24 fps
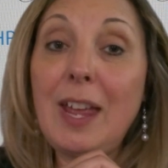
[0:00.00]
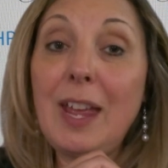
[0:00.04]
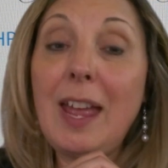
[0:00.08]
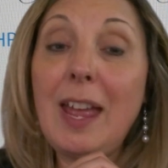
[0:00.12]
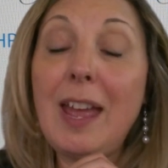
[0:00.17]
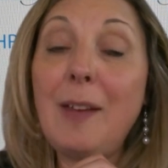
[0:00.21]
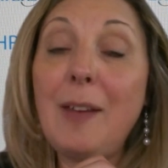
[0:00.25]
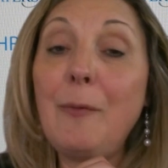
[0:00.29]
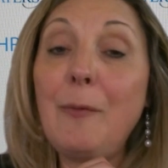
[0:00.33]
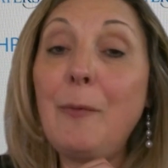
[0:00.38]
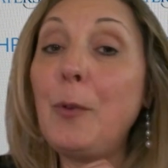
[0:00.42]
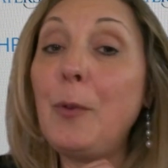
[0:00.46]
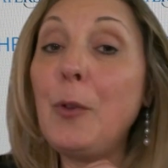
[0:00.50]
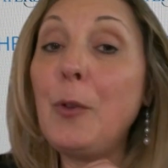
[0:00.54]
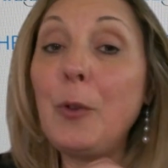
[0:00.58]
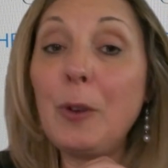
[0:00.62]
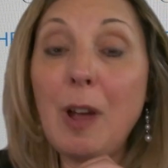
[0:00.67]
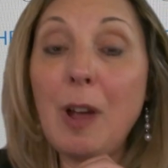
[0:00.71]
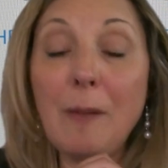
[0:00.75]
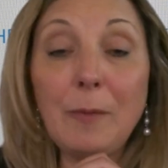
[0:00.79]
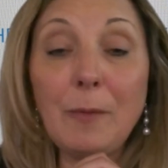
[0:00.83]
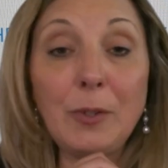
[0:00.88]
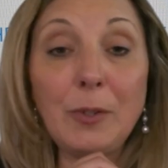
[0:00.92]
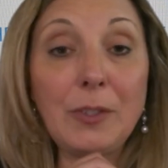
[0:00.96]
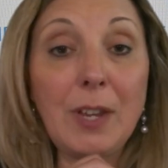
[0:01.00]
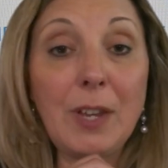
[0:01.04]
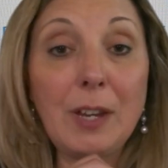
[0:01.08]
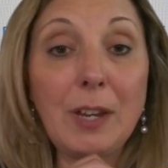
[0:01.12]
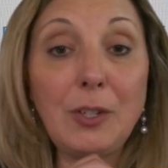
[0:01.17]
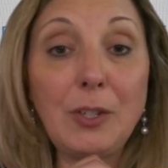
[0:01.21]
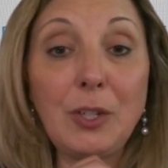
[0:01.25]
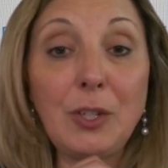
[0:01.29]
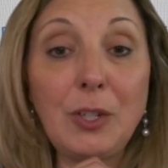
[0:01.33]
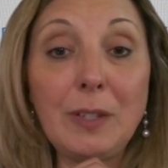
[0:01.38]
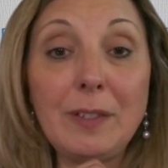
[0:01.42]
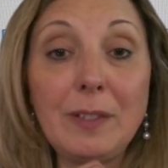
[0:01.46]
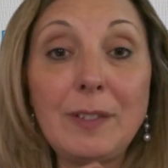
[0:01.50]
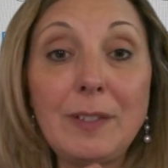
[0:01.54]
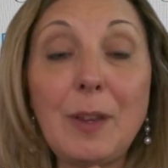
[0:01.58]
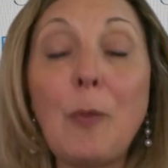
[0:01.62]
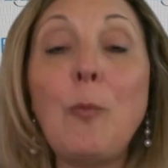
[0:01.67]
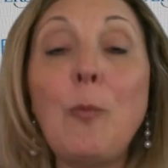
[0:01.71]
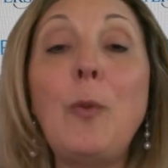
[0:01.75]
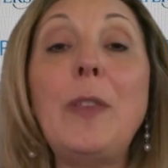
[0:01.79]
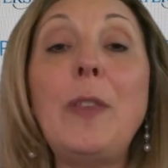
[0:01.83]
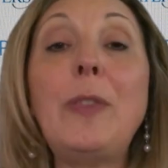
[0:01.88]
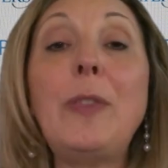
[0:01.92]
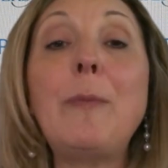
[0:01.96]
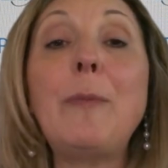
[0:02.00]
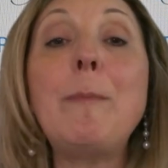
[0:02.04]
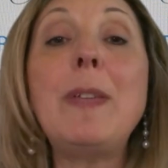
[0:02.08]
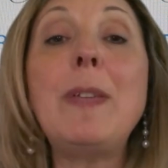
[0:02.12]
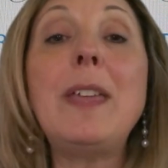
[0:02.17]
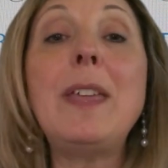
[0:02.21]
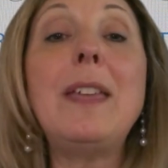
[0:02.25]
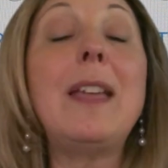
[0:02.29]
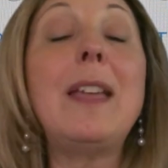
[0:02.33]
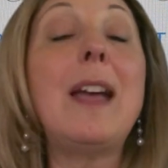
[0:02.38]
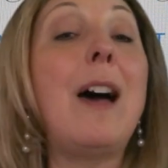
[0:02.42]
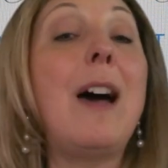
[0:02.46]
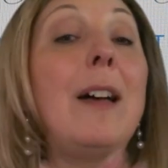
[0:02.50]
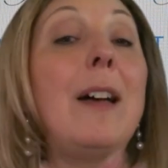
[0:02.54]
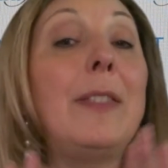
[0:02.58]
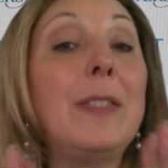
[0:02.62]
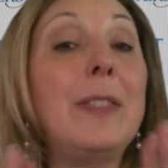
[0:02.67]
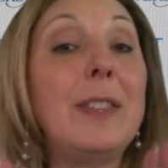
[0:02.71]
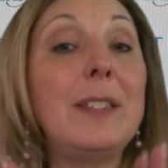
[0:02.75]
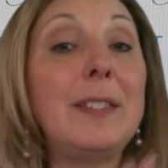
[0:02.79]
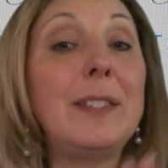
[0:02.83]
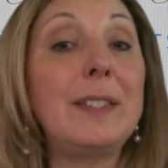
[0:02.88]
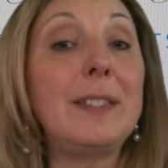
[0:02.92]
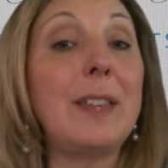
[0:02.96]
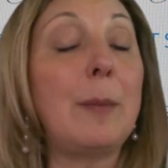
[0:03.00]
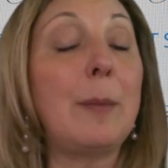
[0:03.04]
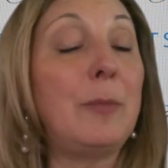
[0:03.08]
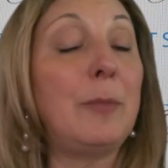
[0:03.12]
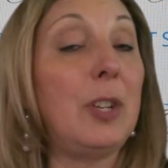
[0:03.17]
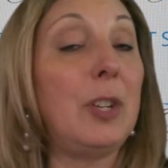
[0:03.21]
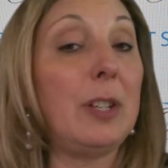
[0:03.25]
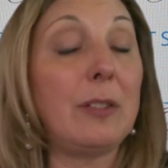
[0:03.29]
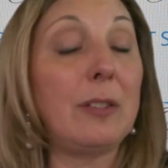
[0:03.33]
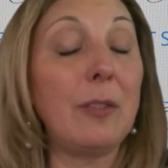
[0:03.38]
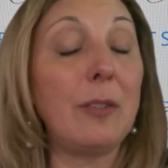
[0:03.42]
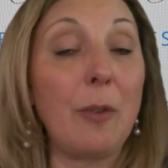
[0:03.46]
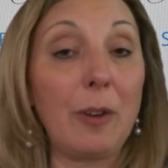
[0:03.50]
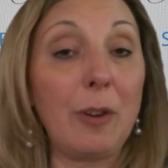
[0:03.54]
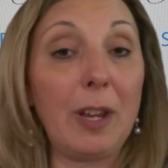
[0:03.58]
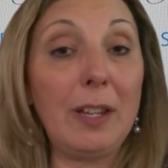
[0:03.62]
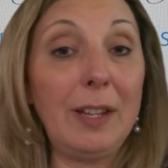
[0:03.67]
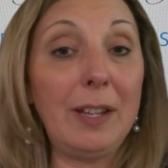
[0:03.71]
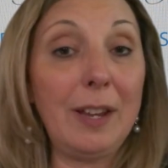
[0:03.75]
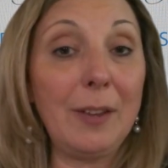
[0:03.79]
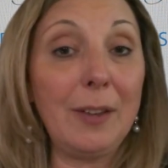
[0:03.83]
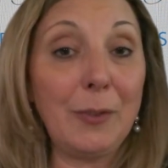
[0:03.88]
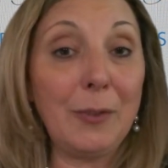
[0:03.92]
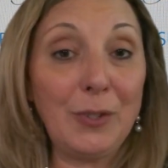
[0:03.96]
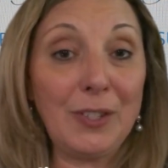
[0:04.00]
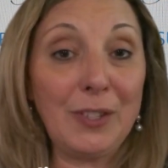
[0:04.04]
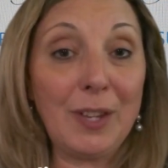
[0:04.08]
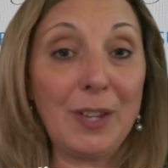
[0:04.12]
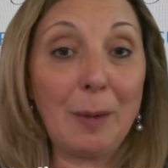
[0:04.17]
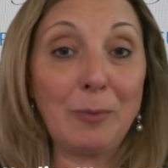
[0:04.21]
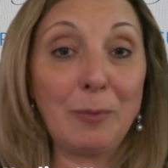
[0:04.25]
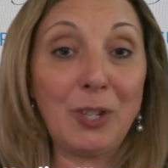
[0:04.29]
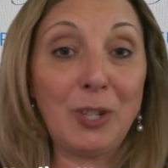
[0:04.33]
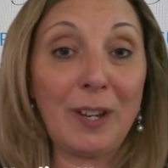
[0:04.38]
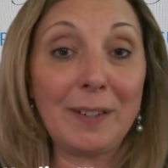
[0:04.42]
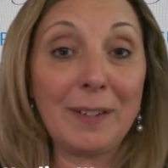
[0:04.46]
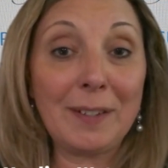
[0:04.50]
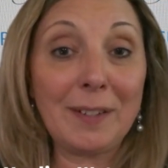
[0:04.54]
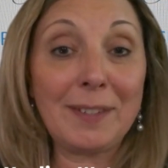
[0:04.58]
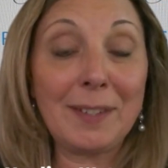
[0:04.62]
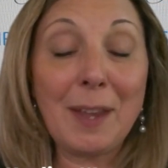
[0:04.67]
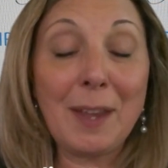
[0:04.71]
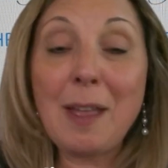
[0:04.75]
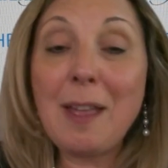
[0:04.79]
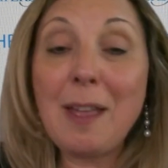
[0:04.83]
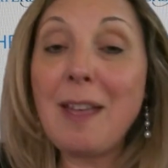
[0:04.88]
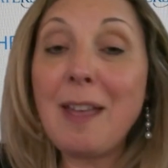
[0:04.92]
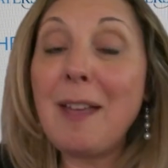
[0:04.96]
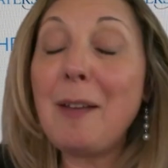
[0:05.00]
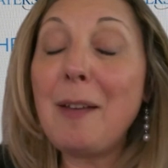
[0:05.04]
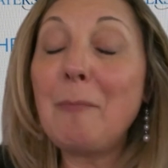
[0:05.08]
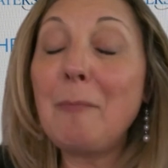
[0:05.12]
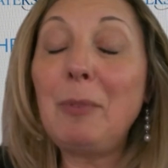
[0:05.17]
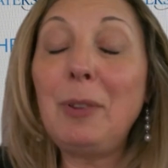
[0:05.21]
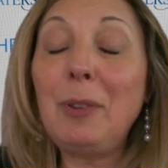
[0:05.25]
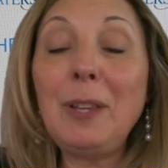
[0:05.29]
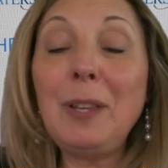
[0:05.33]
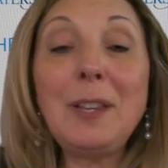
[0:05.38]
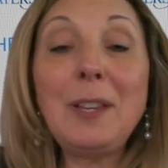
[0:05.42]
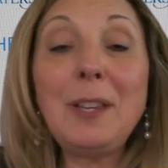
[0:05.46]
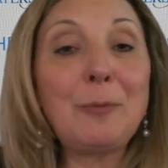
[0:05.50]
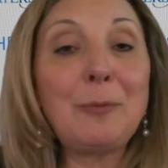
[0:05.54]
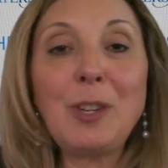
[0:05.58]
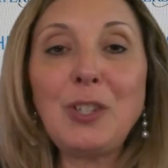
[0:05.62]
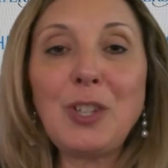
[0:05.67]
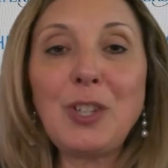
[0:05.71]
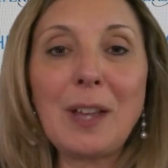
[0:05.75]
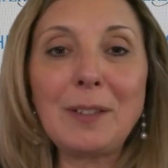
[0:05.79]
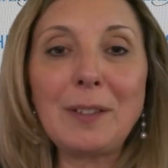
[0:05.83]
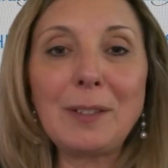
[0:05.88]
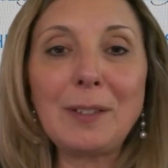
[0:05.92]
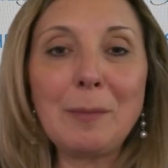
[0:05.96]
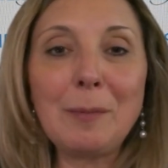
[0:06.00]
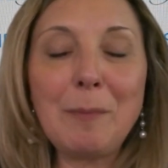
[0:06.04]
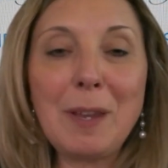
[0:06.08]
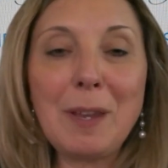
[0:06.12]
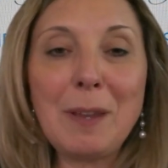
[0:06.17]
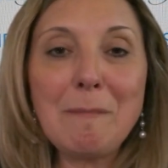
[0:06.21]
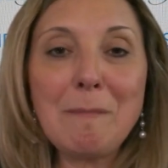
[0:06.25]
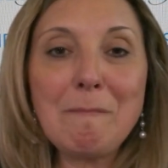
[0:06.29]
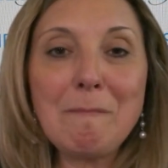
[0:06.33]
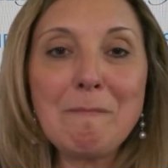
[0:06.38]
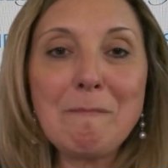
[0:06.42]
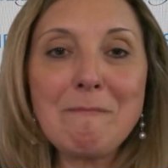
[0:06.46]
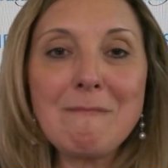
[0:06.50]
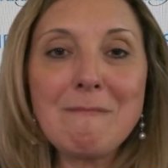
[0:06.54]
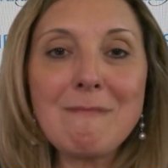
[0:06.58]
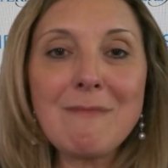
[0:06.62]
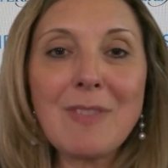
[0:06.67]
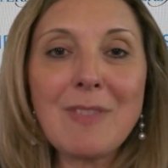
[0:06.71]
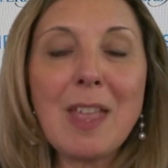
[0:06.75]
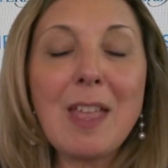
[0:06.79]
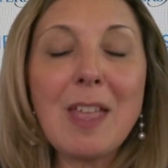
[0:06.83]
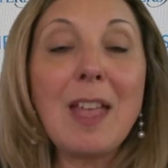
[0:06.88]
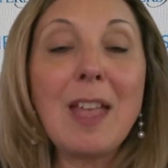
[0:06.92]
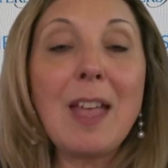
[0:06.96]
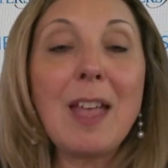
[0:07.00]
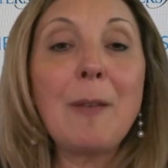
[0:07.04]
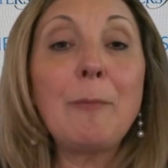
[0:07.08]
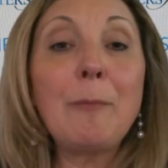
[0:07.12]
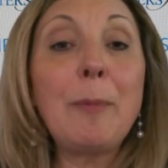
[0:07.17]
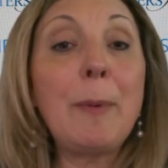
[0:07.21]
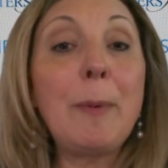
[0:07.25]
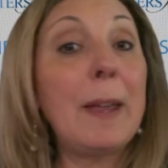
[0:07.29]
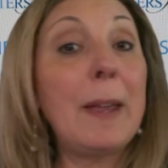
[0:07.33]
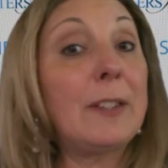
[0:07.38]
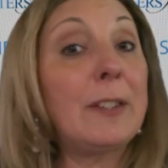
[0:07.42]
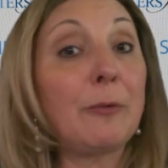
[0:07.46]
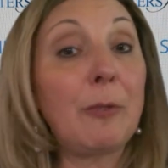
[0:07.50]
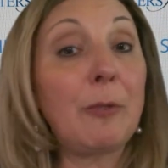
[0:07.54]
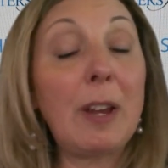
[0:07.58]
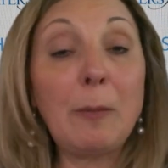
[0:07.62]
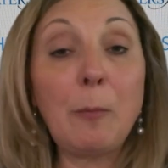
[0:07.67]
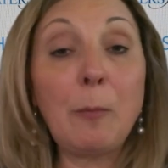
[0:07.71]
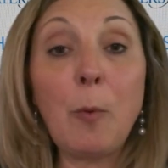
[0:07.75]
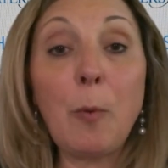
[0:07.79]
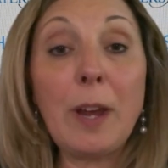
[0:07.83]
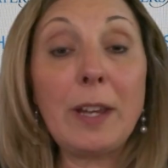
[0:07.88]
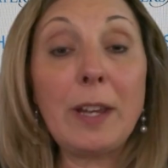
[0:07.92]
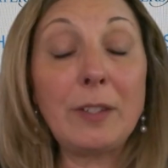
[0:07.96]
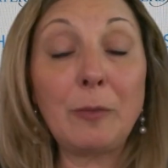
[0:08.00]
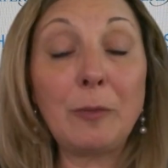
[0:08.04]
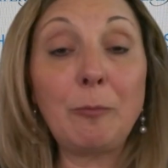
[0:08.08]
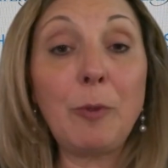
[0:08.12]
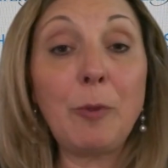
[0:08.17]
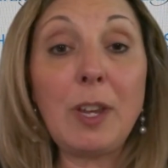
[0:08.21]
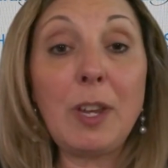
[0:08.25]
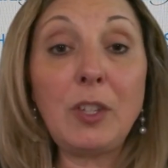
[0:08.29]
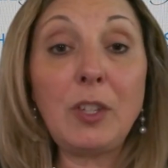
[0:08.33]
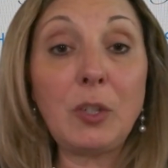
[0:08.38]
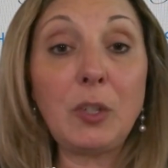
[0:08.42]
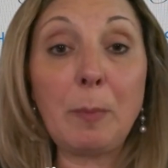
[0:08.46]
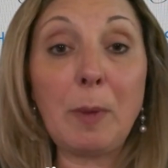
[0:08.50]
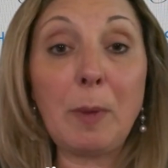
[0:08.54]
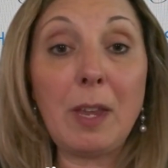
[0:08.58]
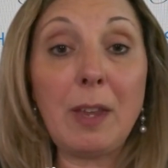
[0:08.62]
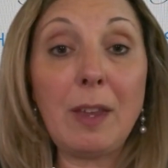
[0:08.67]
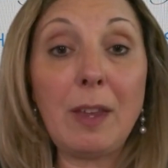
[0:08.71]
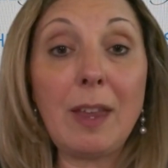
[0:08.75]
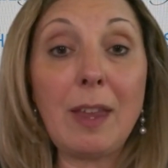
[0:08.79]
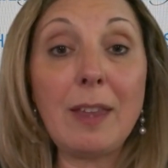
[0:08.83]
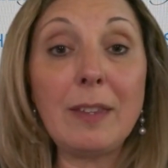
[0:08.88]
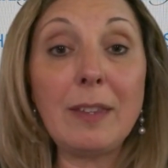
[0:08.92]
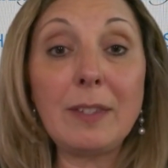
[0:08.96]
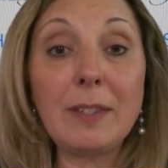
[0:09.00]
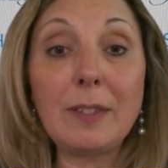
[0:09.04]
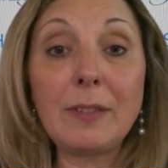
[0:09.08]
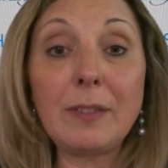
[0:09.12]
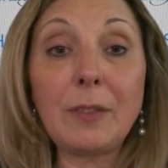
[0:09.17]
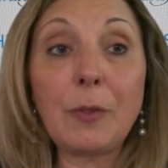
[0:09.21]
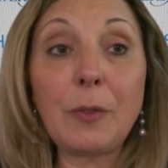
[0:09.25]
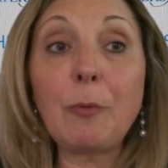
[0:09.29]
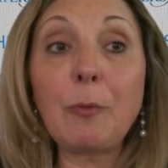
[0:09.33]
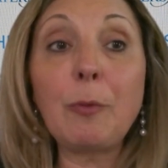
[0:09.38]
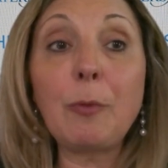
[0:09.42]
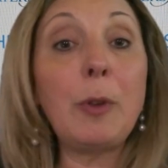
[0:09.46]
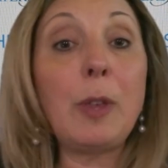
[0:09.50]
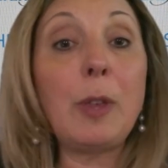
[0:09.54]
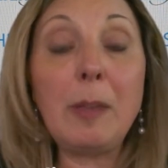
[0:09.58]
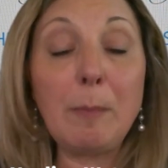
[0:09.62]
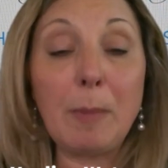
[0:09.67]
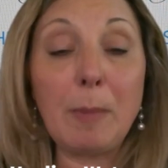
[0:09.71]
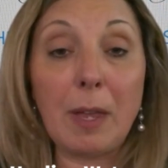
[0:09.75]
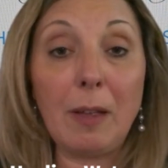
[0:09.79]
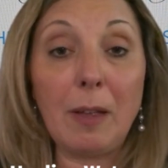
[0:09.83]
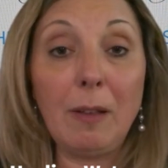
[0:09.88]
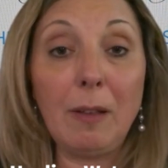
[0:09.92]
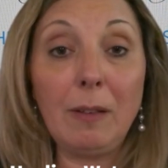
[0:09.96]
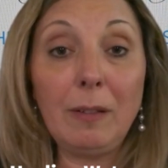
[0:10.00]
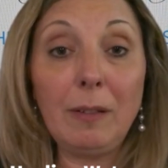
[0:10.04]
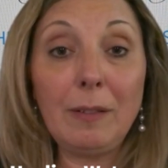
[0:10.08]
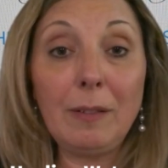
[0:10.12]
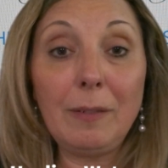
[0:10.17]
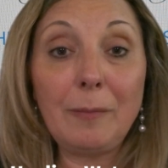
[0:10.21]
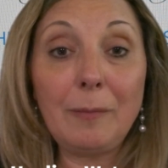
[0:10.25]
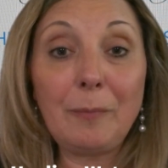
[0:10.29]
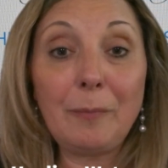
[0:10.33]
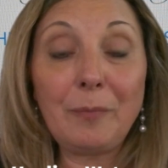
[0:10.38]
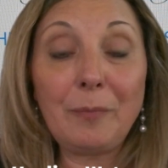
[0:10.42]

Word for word: to have further conversations with me on this subject or any other subjects, please reach out to me. Best way to reach me is through email